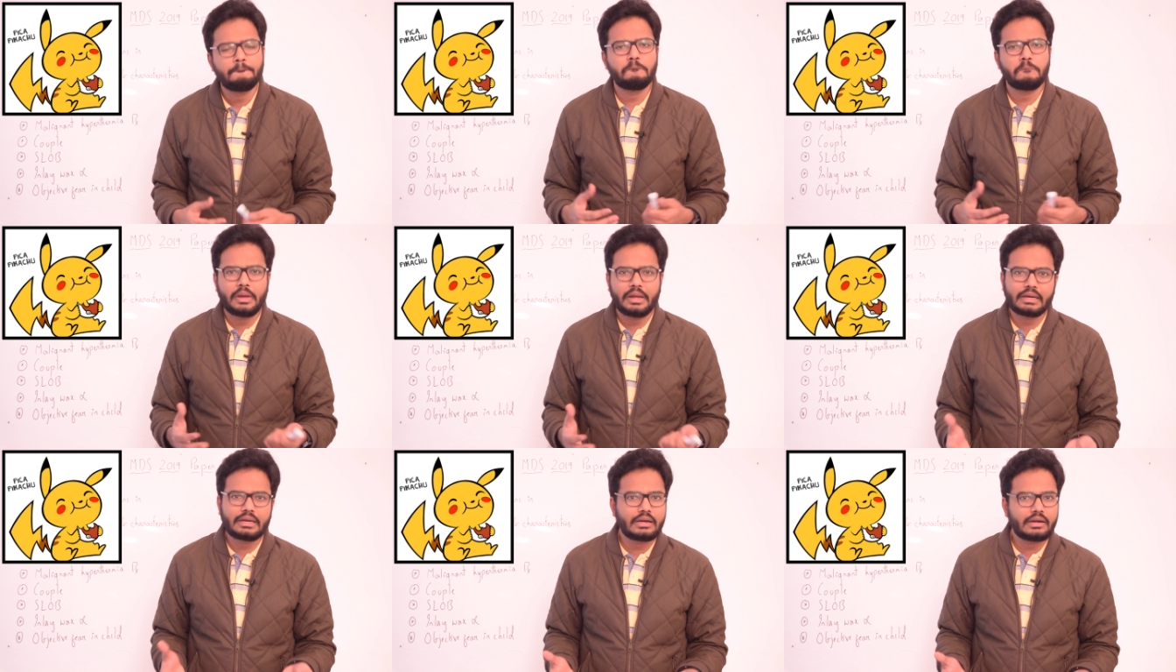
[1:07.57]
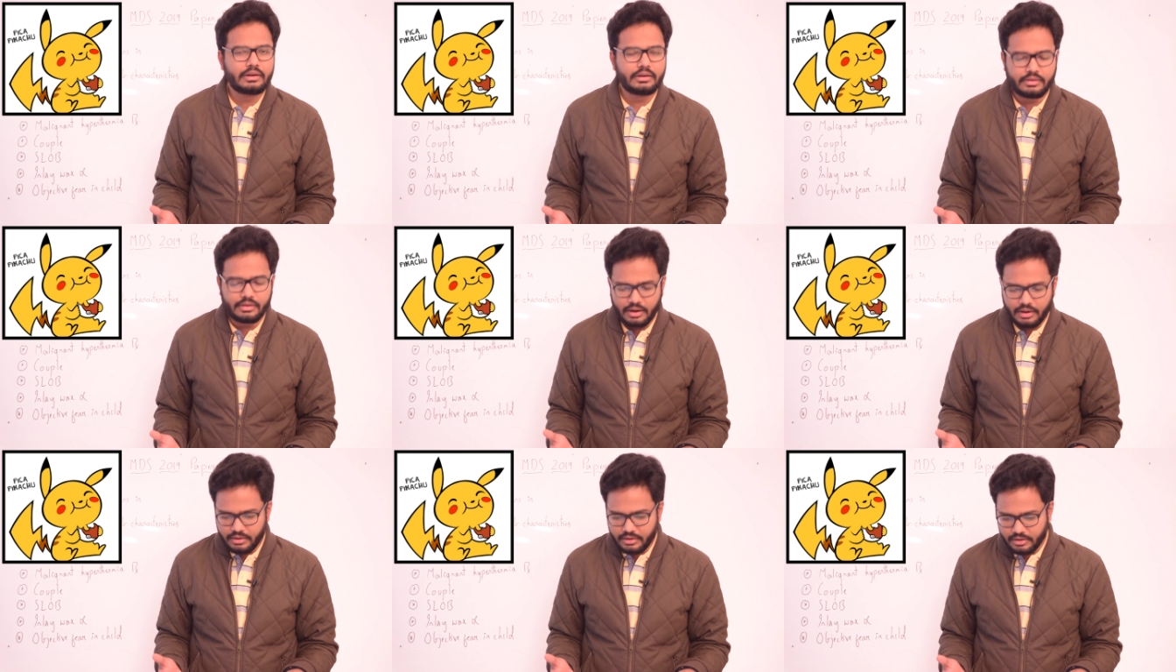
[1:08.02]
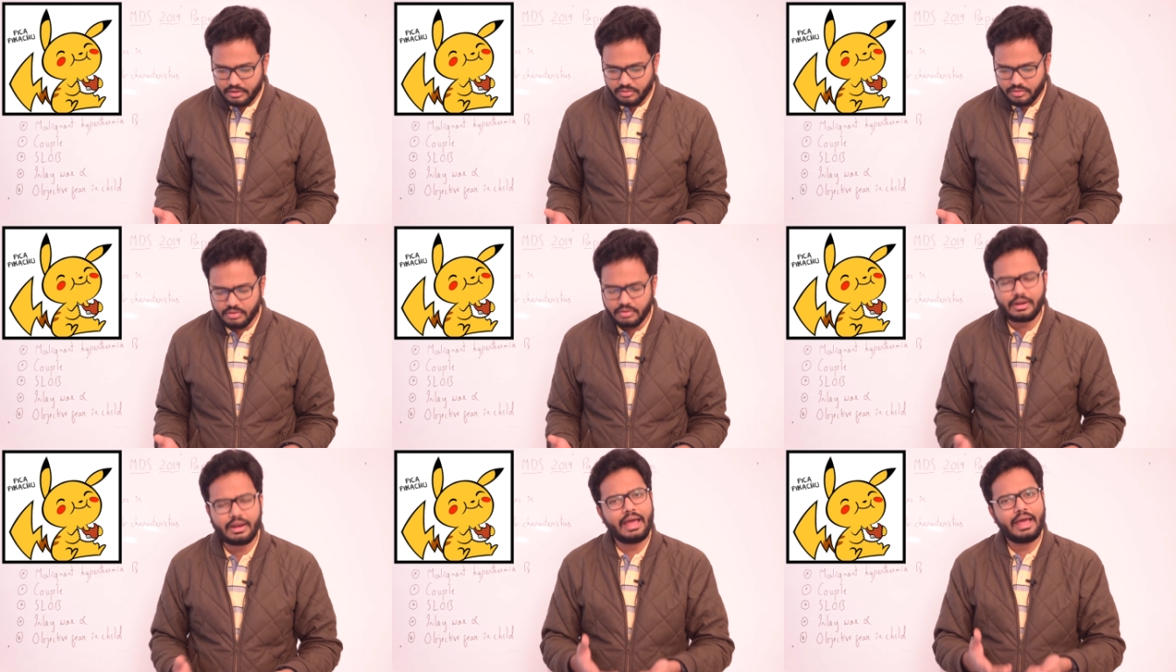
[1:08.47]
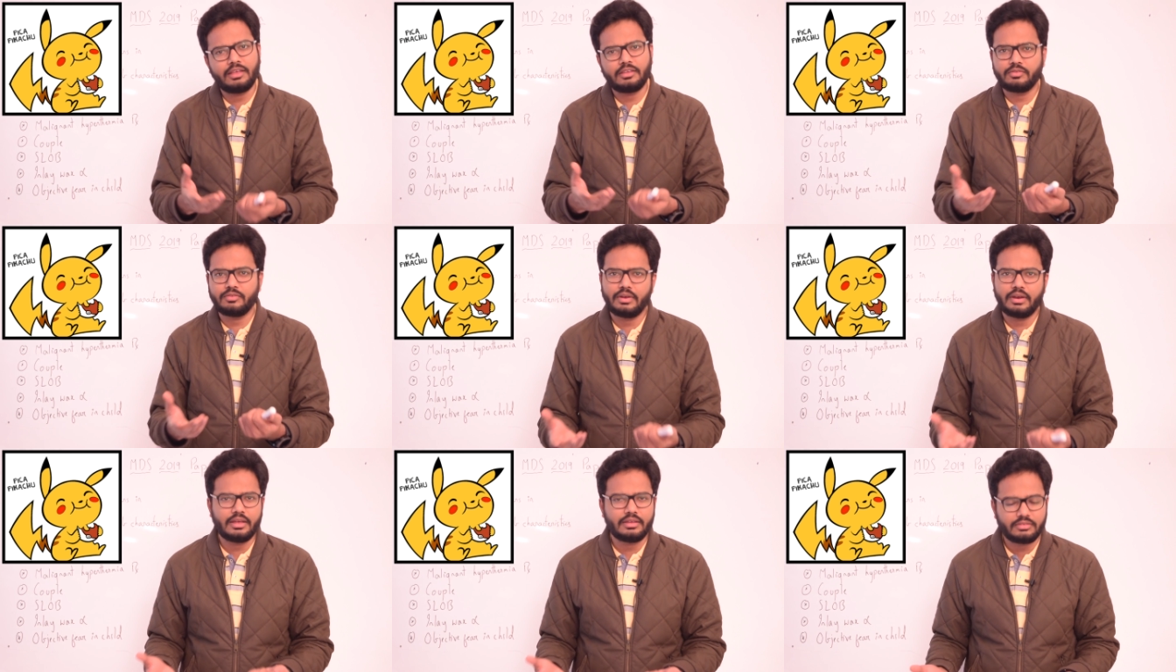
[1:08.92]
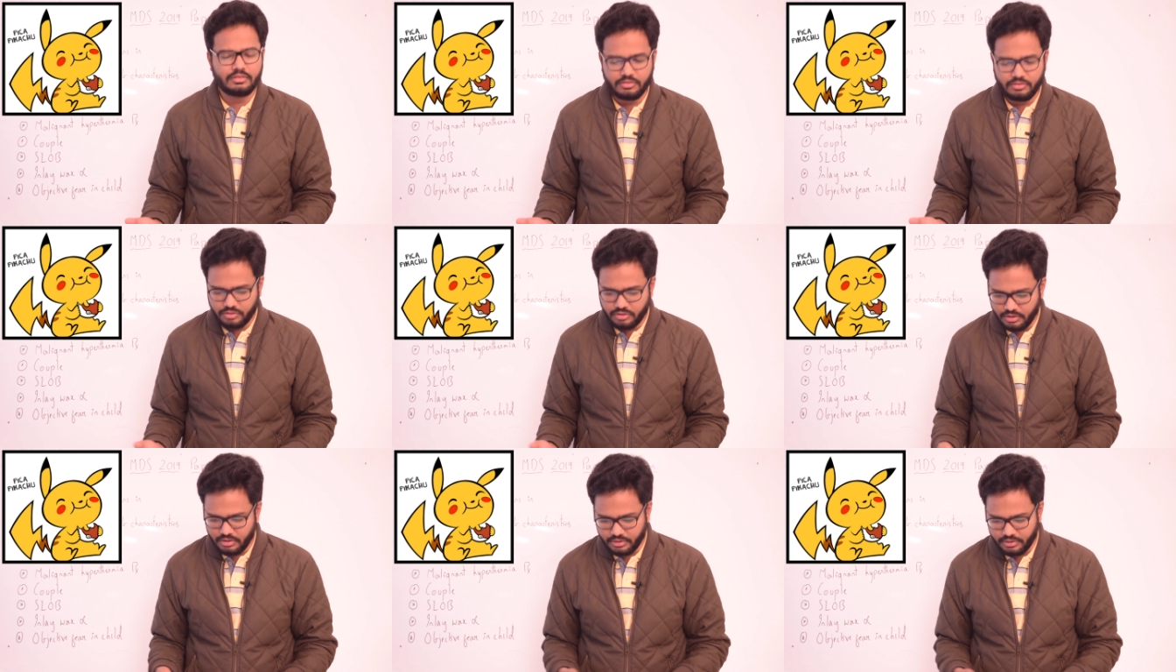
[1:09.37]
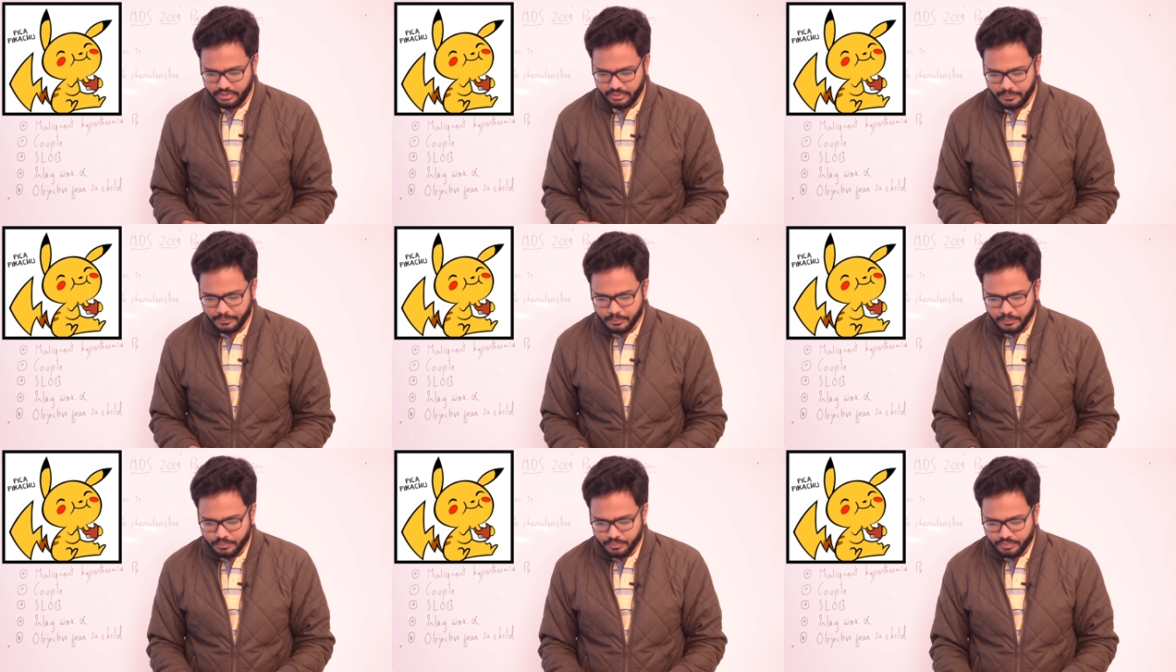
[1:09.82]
mental retardation, as well as in children.